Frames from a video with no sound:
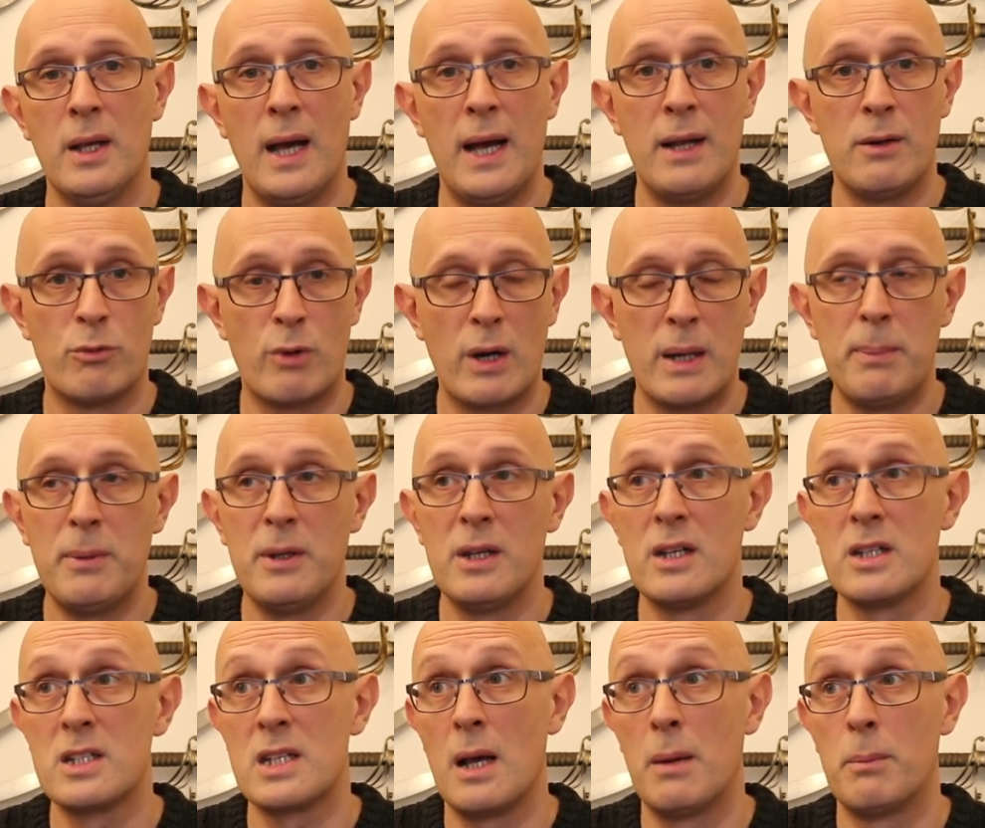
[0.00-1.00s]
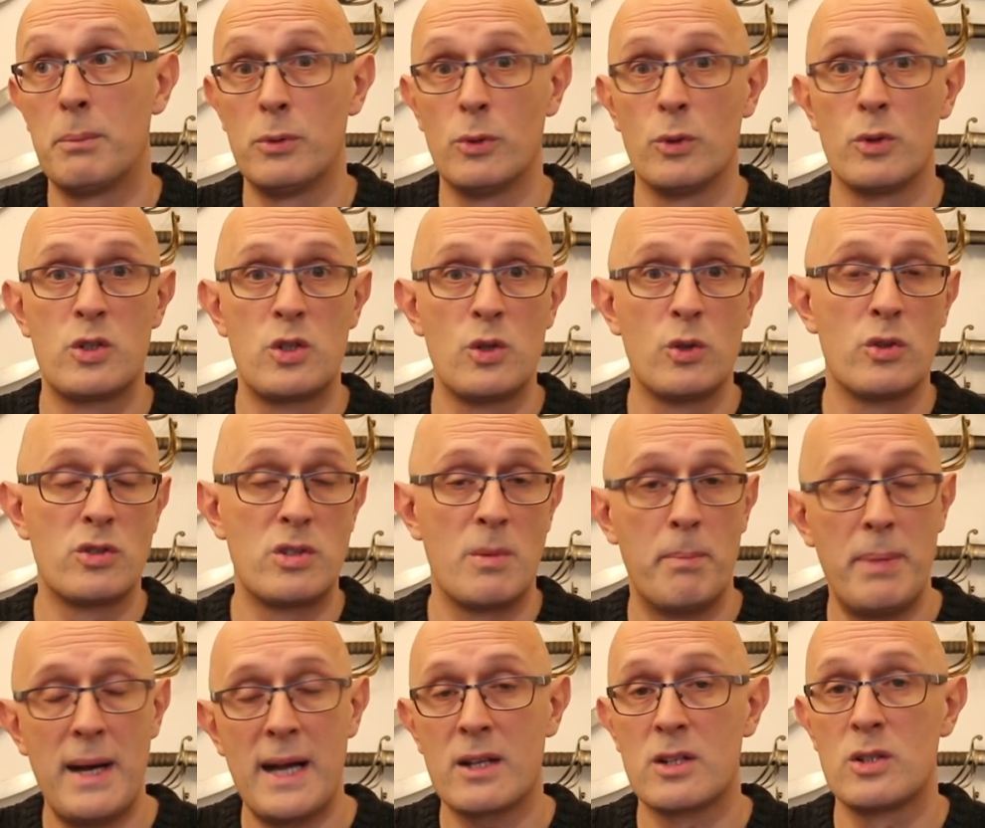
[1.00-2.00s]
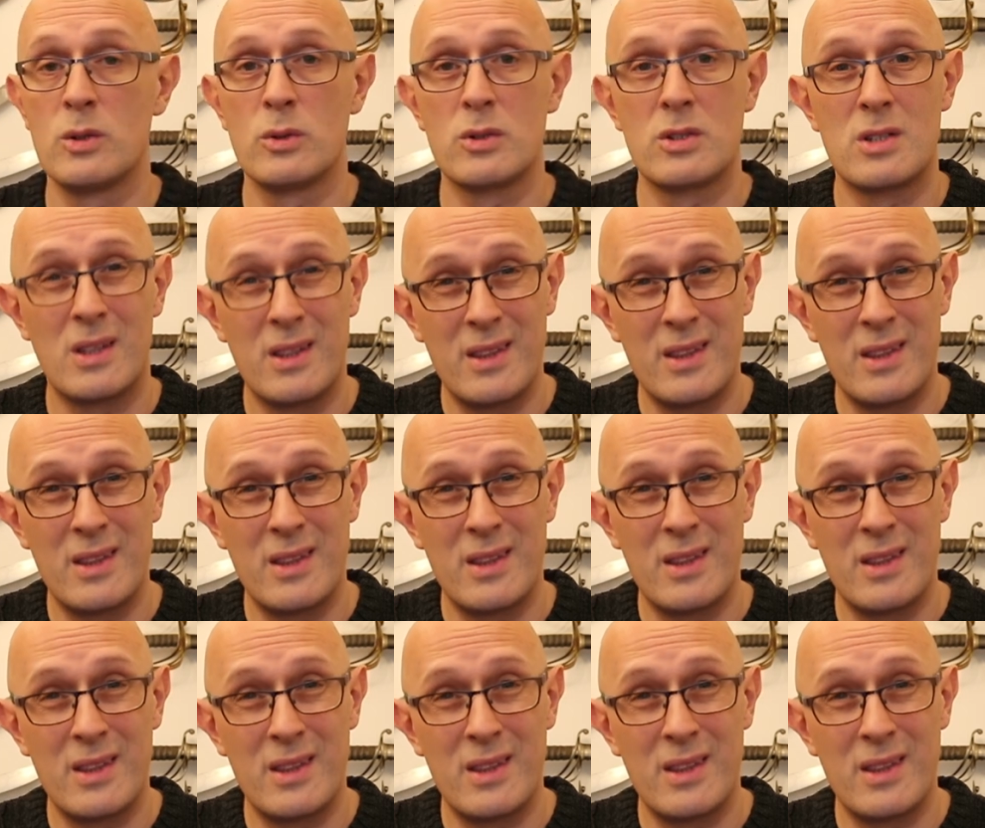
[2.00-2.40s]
rapiers, broadswords and backswords.